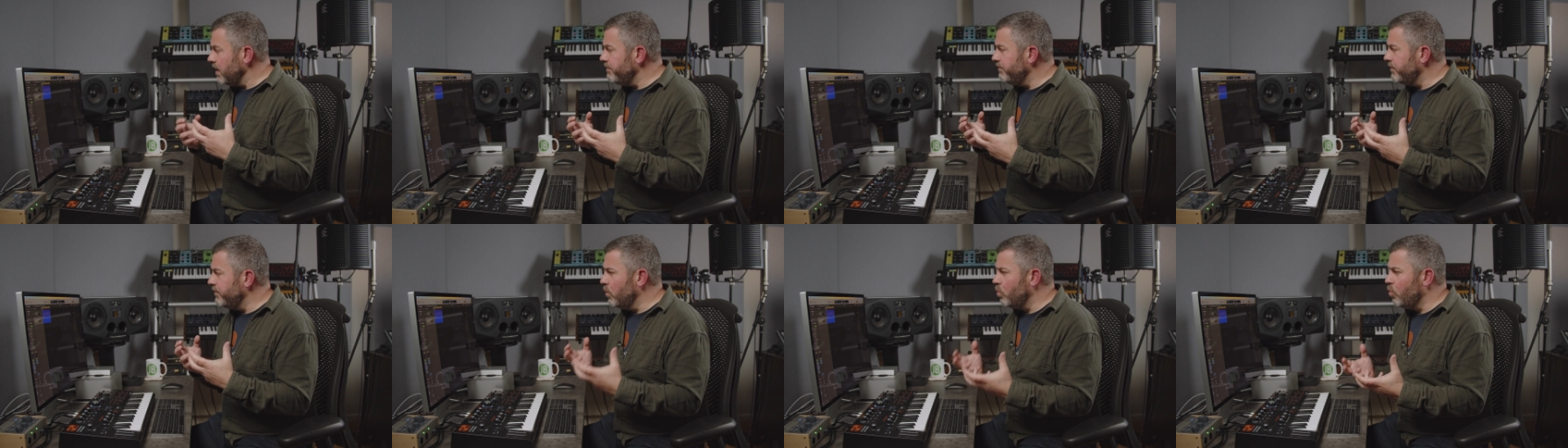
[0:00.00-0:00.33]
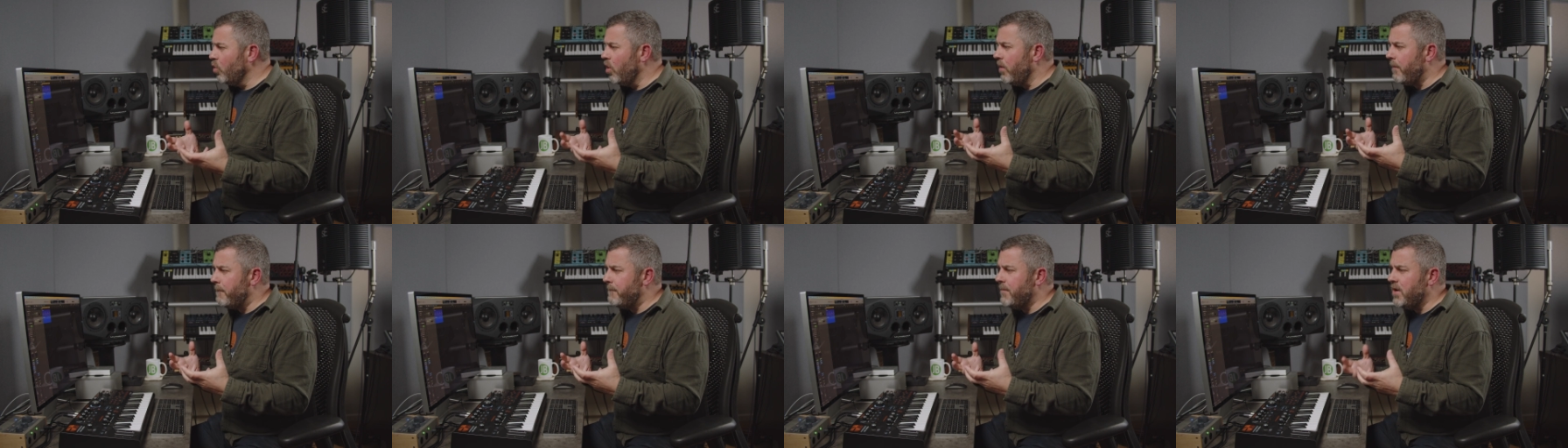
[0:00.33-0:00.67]
But
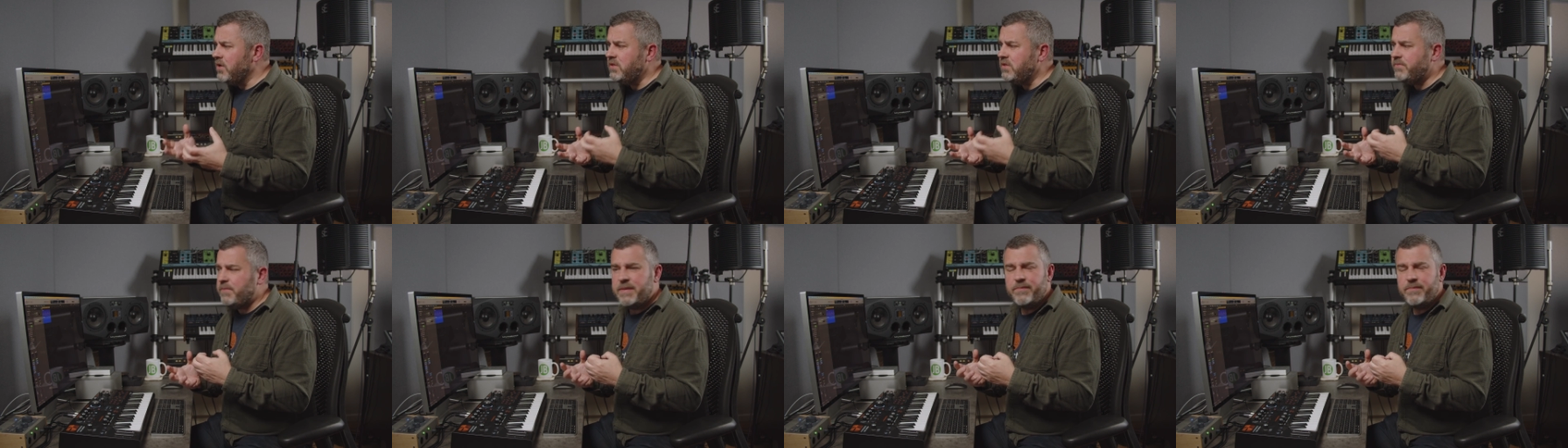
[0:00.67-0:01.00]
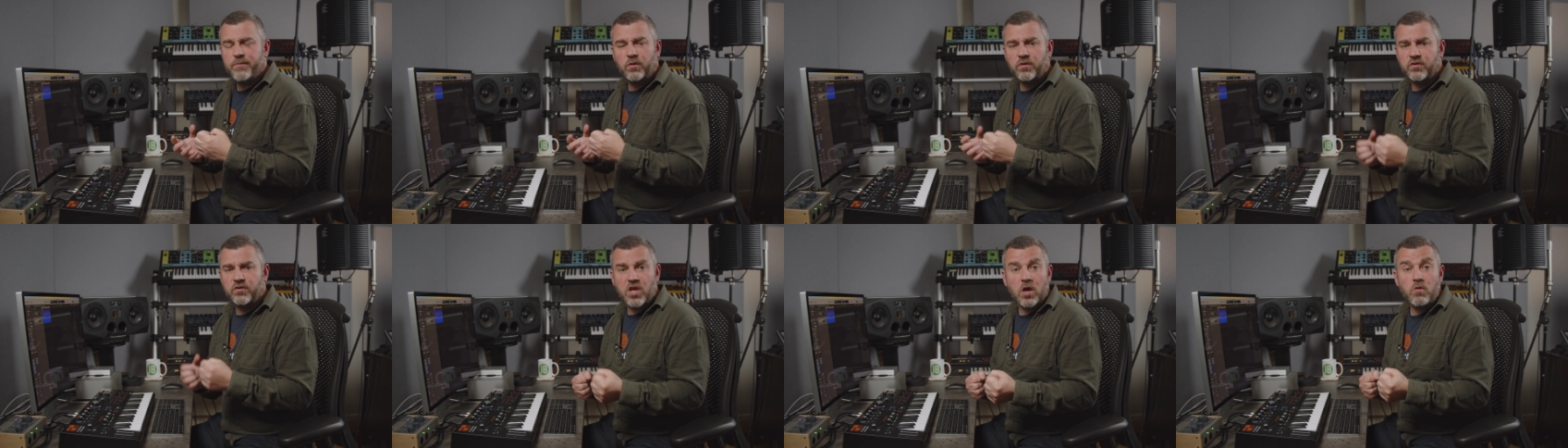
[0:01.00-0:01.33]
what most
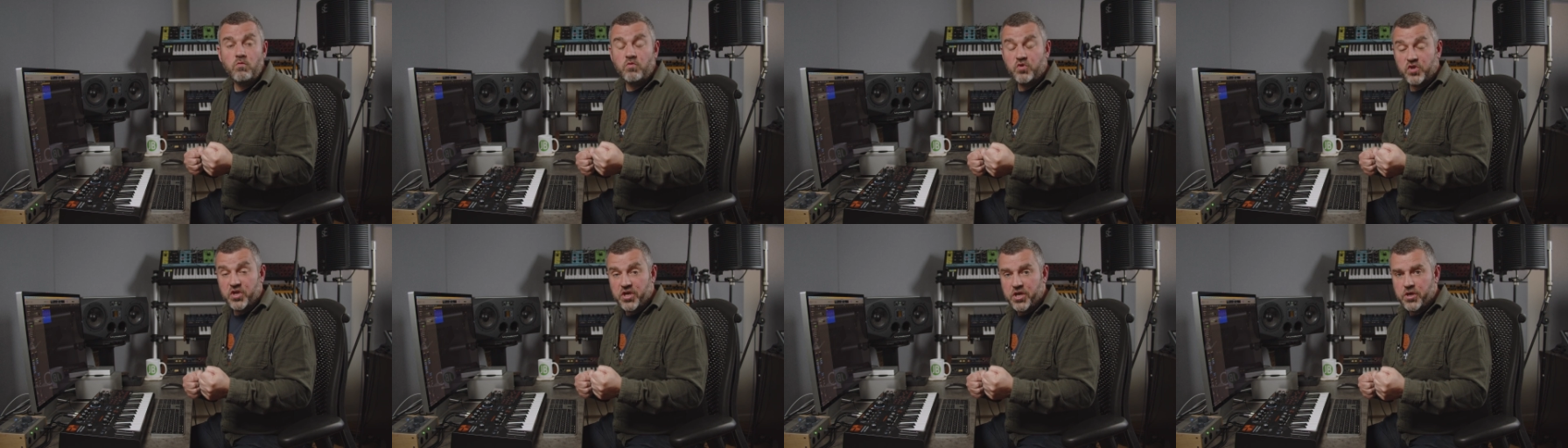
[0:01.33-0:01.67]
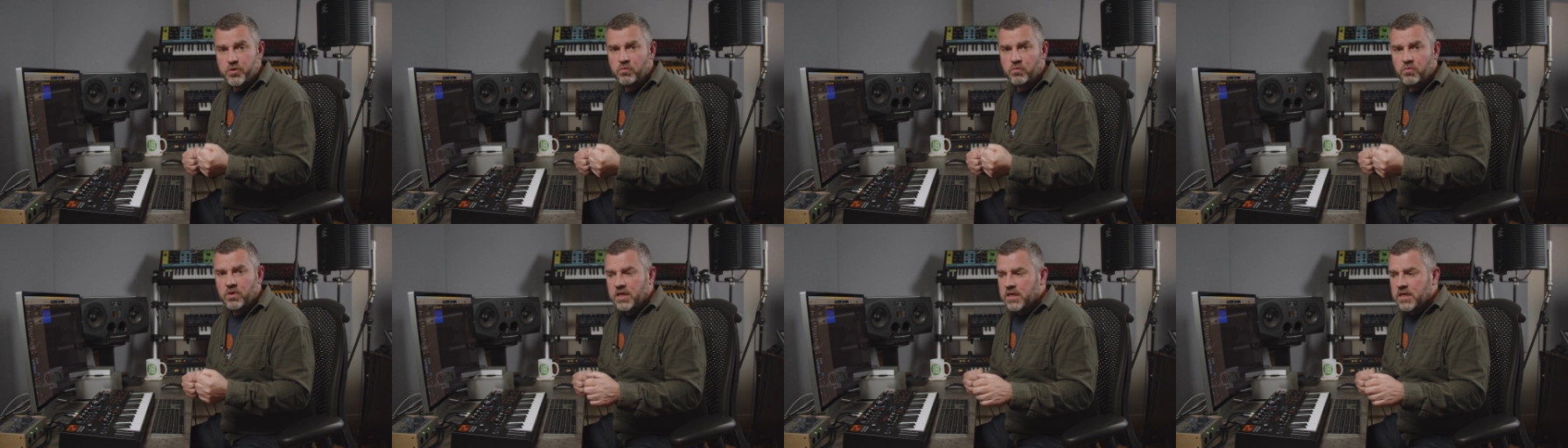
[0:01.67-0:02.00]
people don't do